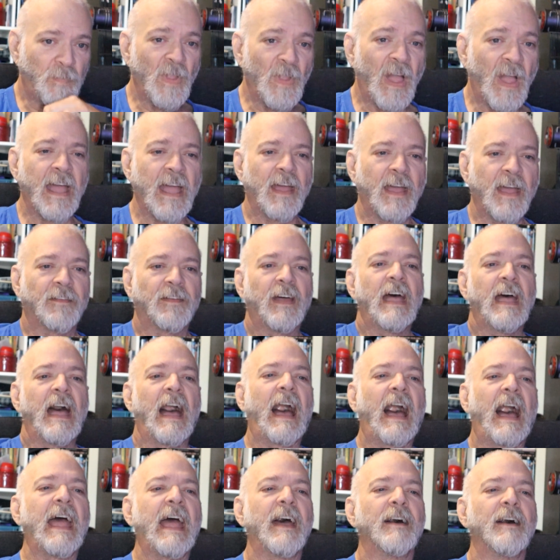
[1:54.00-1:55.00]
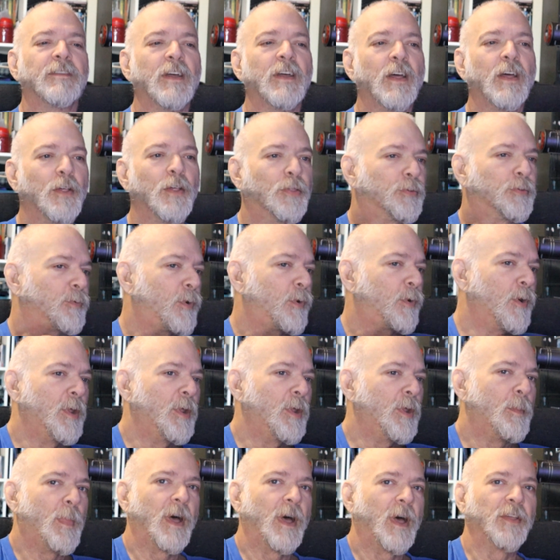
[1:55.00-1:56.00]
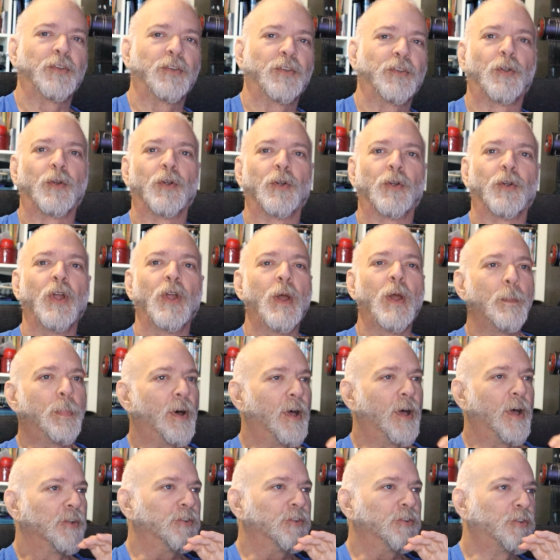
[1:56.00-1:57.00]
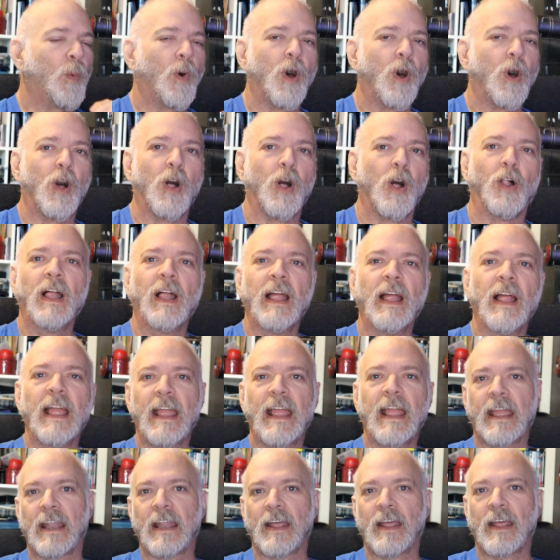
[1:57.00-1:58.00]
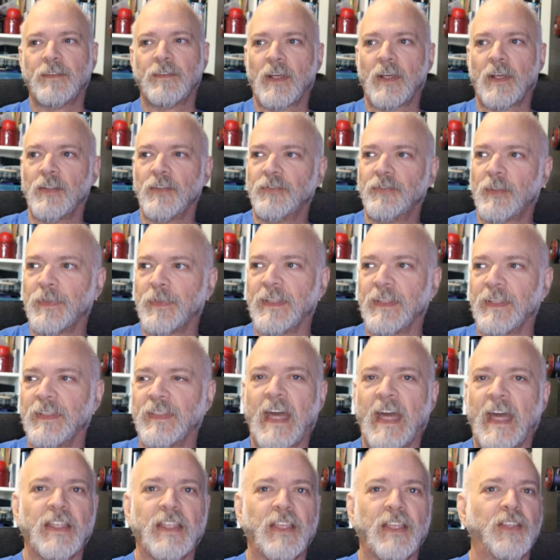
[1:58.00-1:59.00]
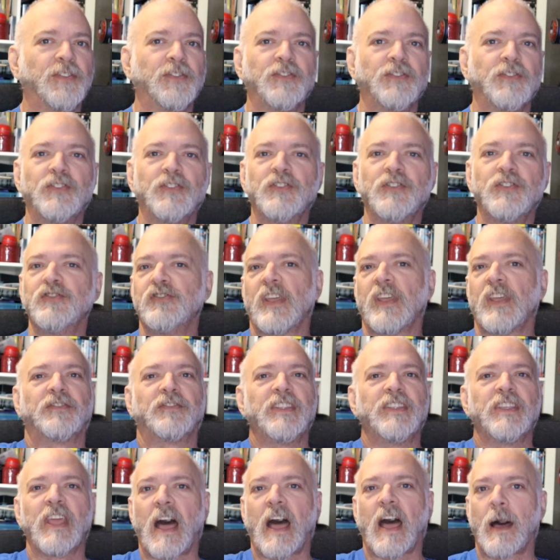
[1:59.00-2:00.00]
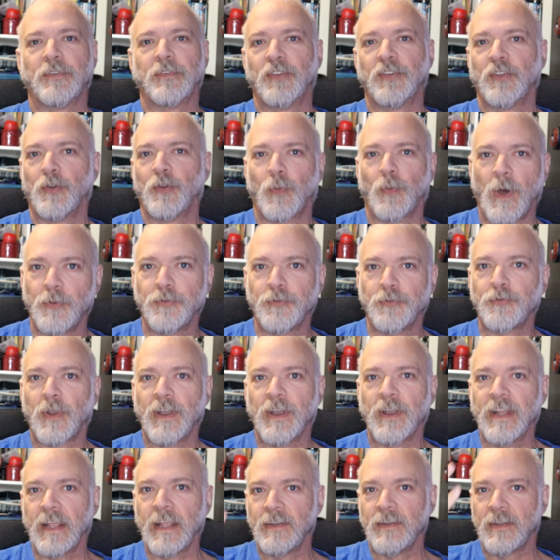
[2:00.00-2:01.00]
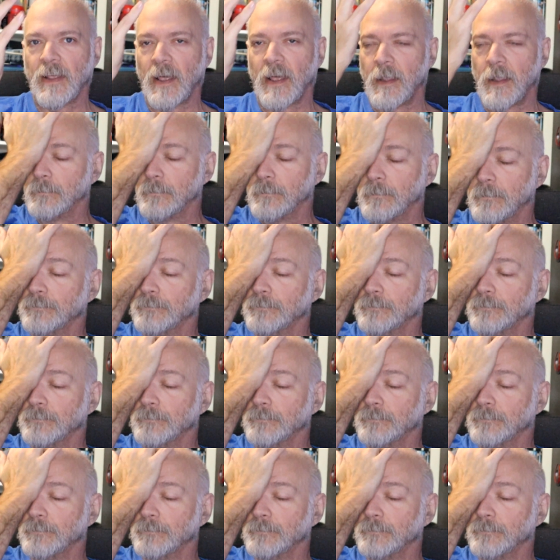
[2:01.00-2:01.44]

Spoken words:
I have thrown a muscle or punched a wall, and I've done something that is just the opposite of what I was trying to get done.